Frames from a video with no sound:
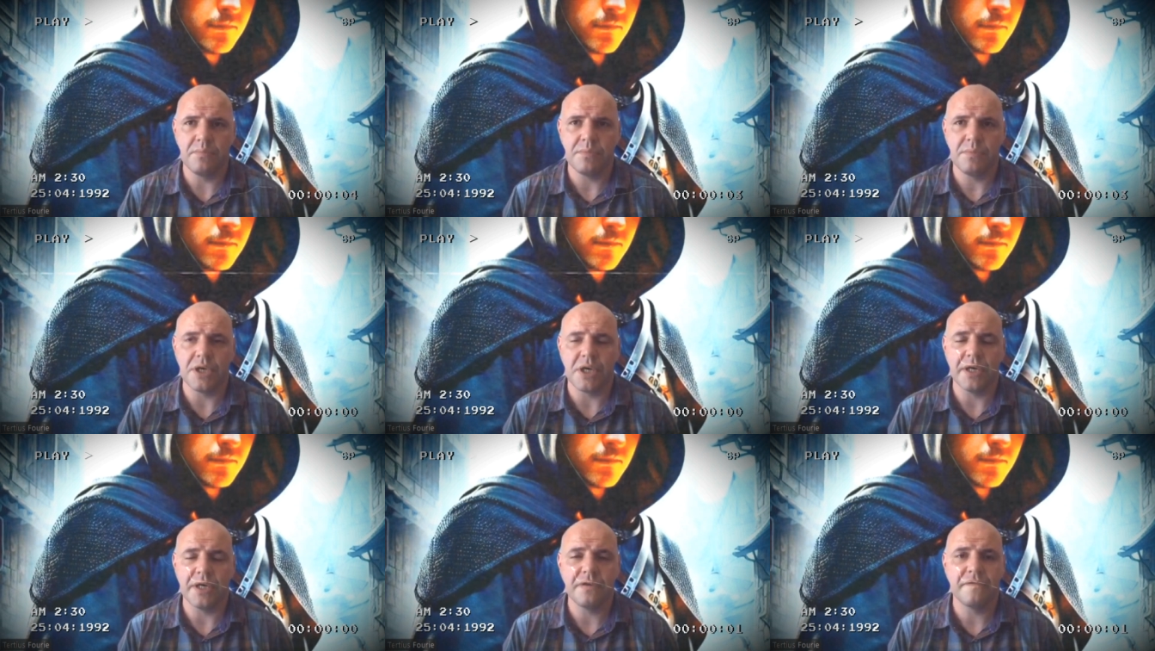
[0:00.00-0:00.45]

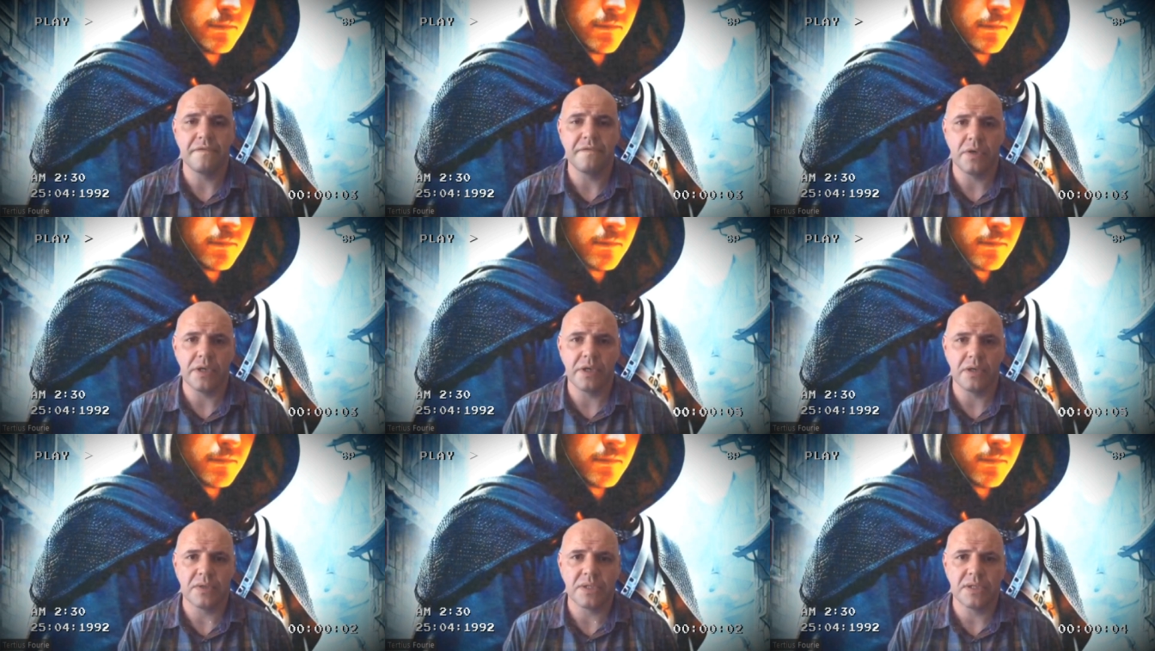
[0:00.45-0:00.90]
him dying
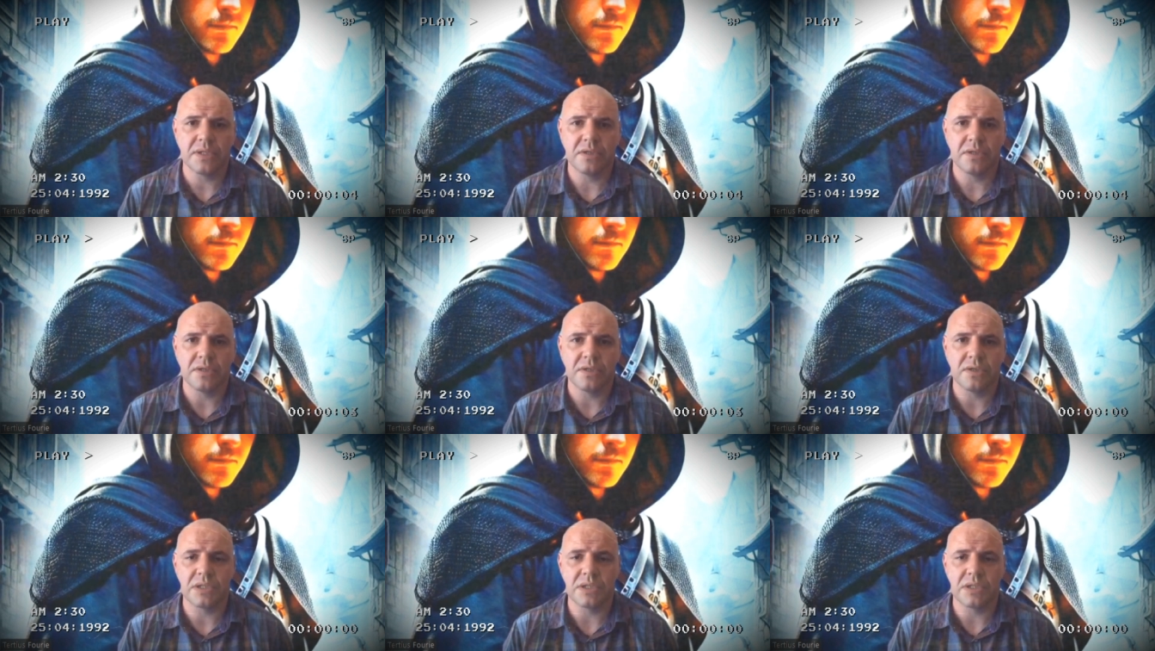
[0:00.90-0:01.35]
for our
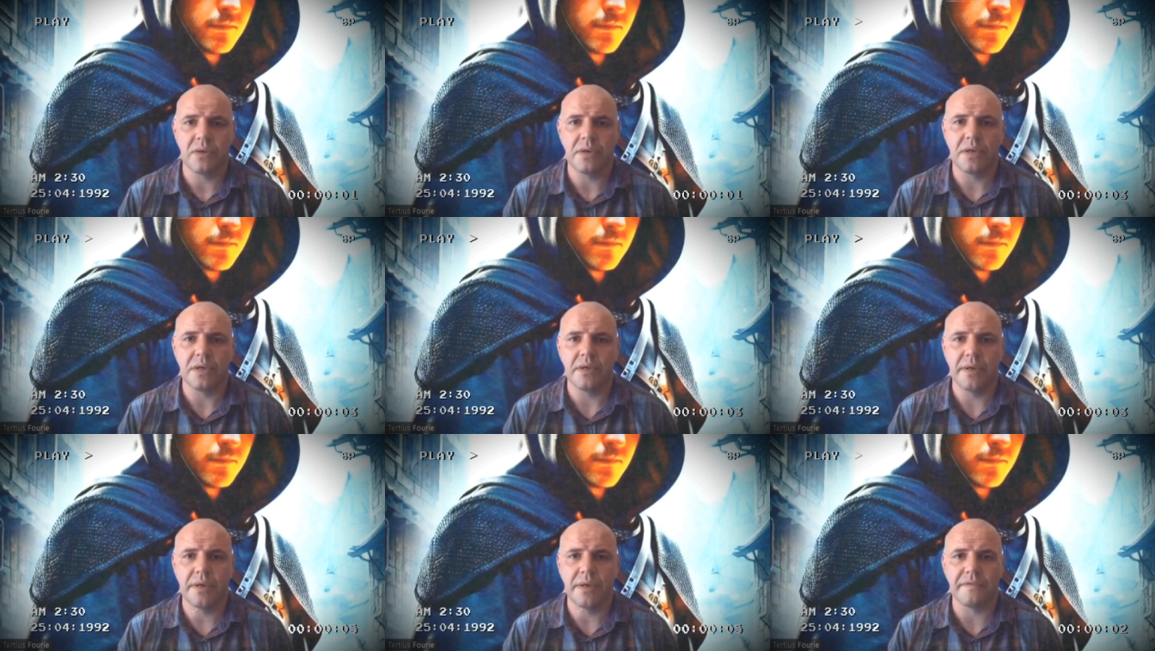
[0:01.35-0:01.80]
sins, was
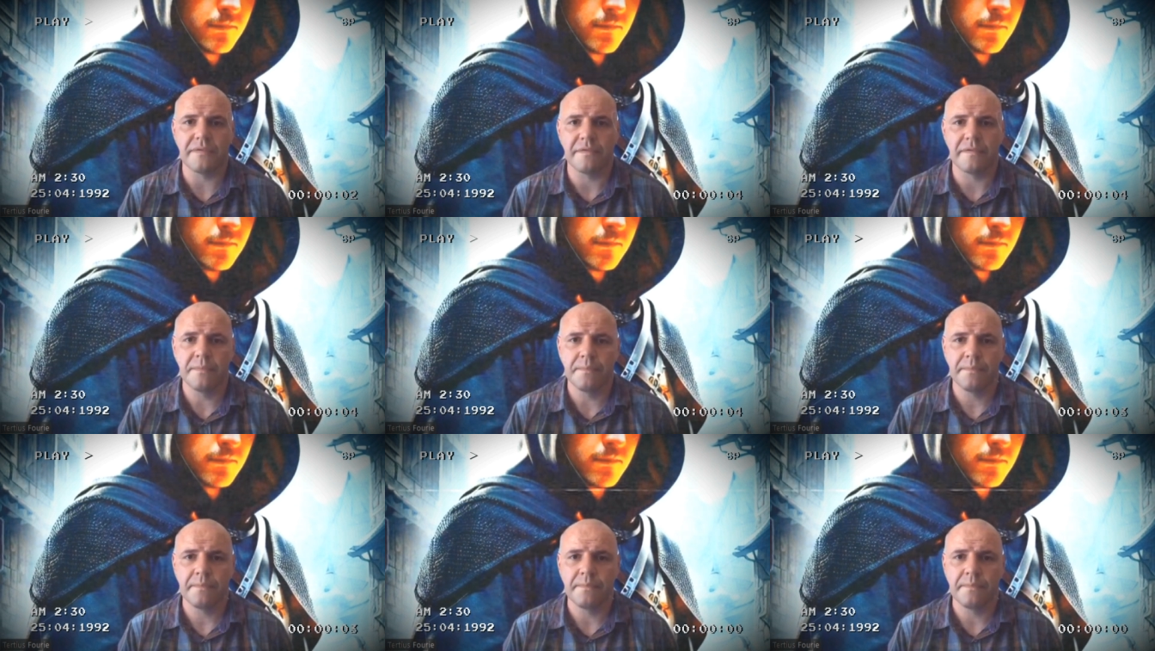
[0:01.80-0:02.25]
not
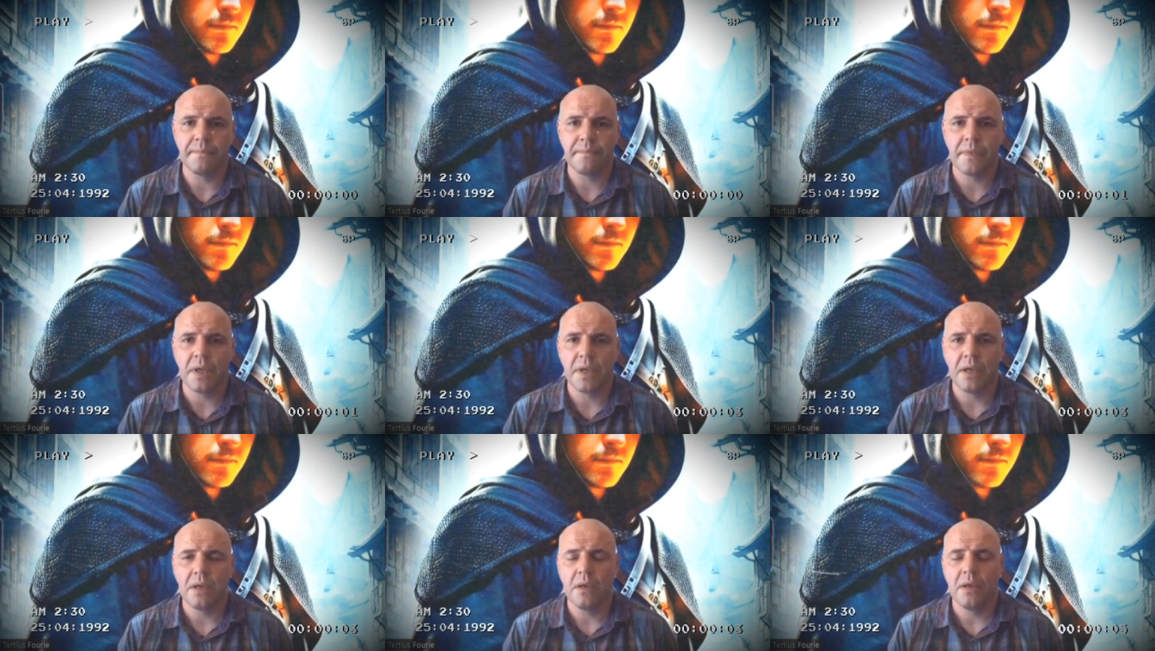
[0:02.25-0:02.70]
enough.
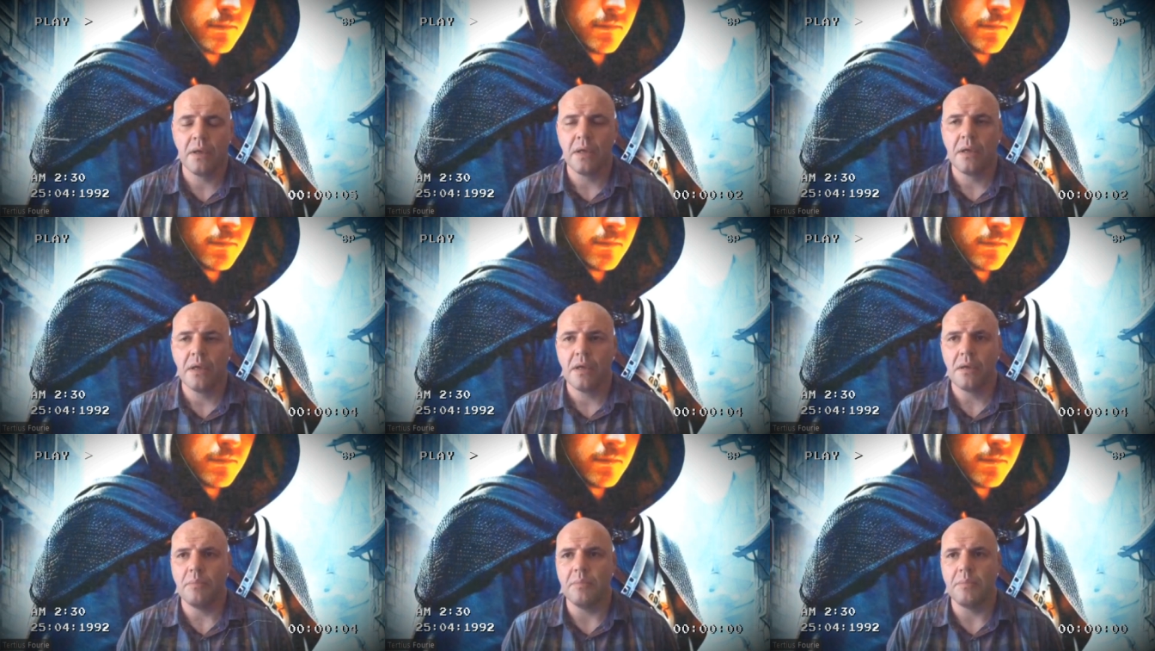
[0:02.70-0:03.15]

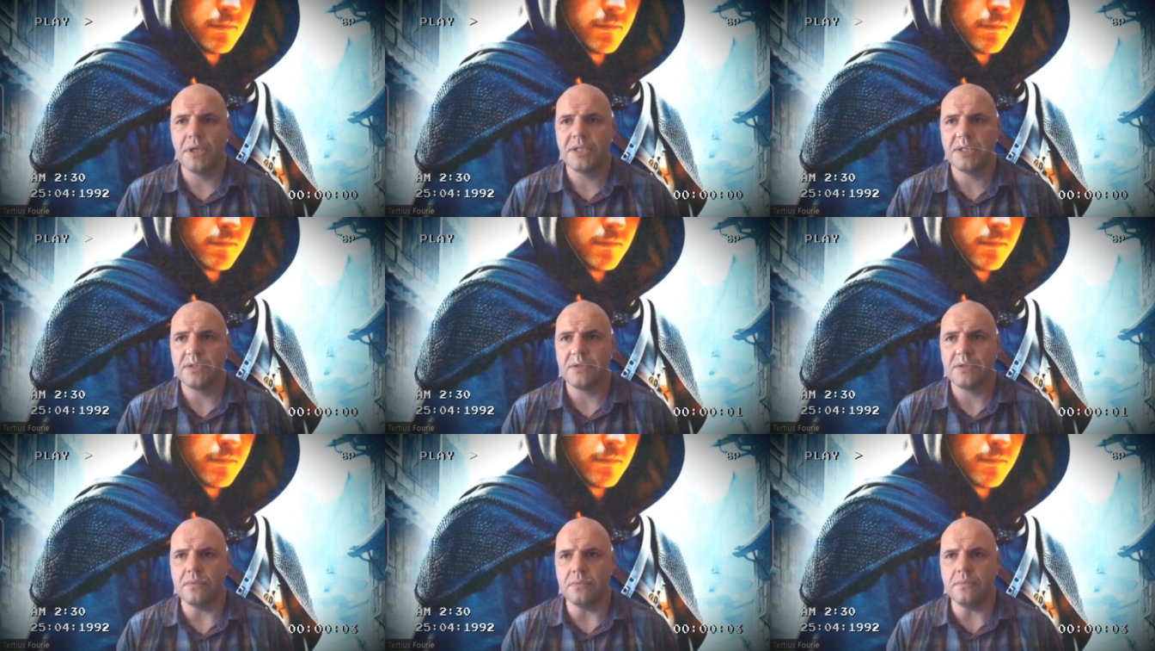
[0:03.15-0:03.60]

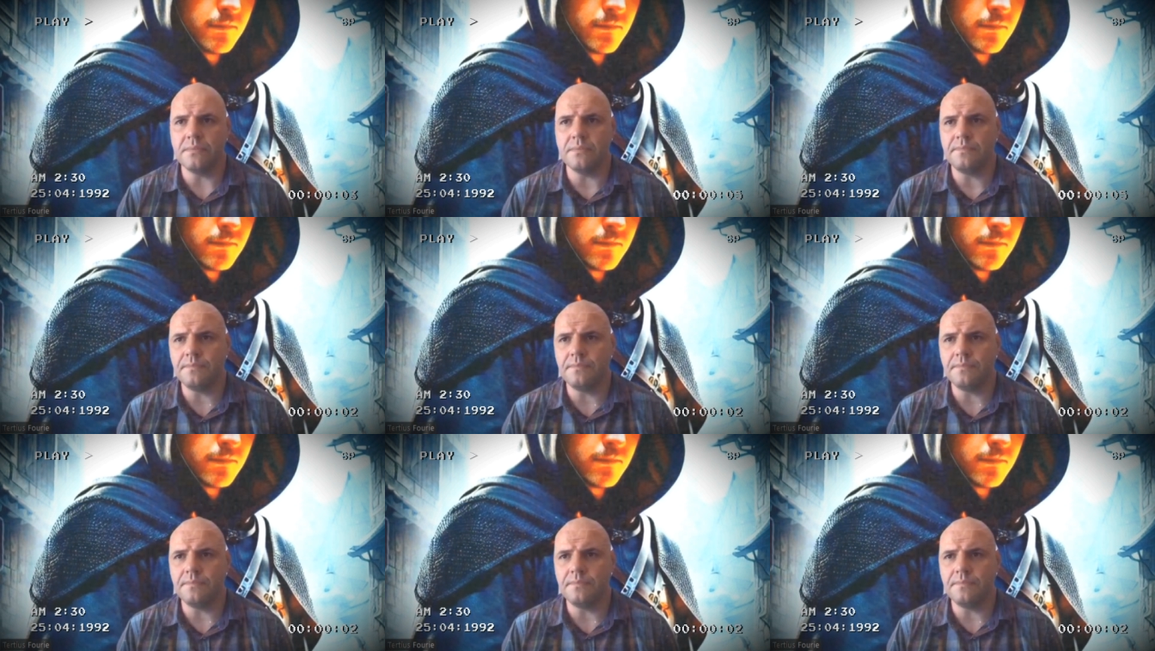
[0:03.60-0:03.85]
But